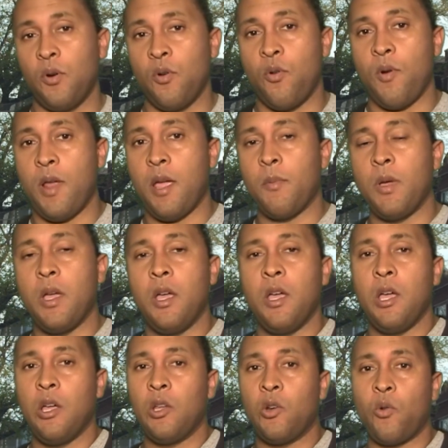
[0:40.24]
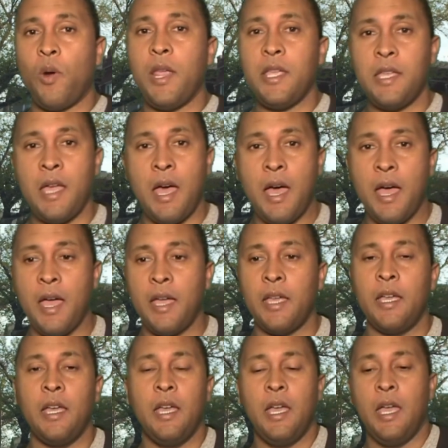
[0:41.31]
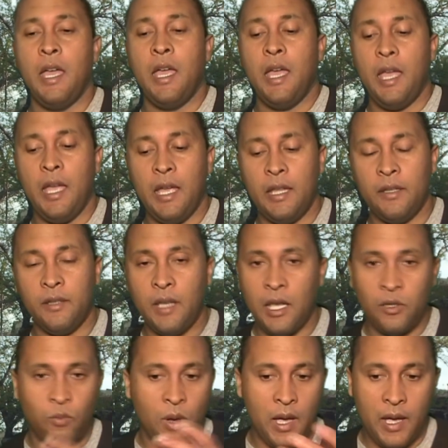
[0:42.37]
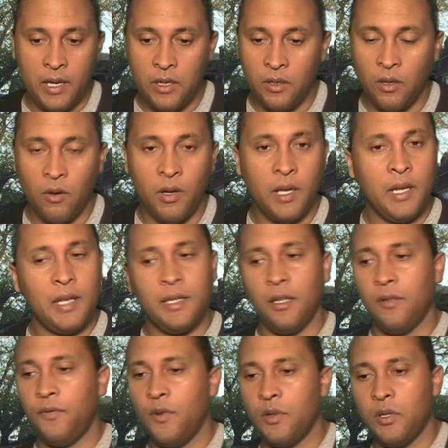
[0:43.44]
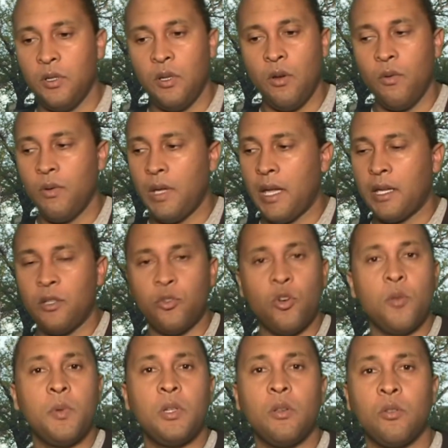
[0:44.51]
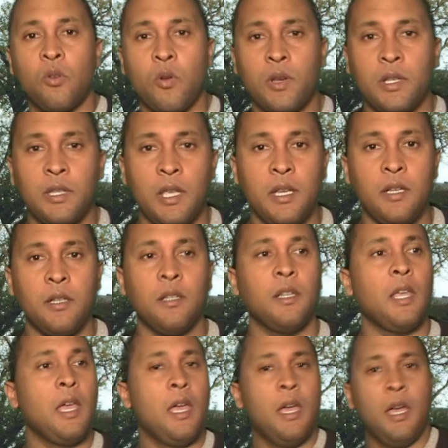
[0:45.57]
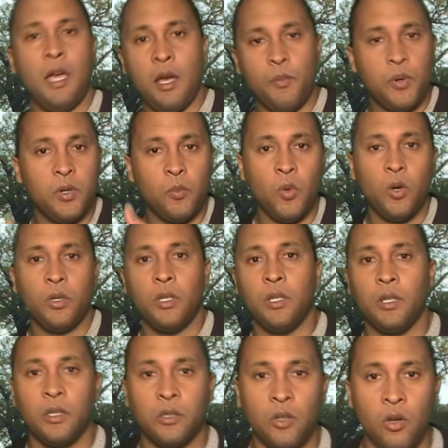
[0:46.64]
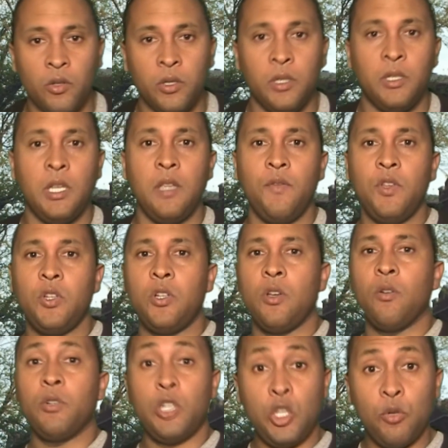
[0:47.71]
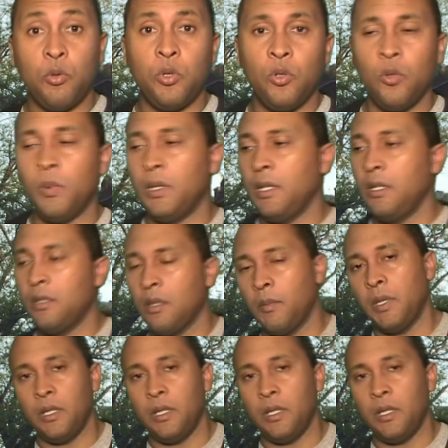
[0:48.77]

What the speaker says: program. Great guy. And that's why, you know, and I tell folks, you know, I contribute to his organization. I put him on the TV show, the YouTube at least, I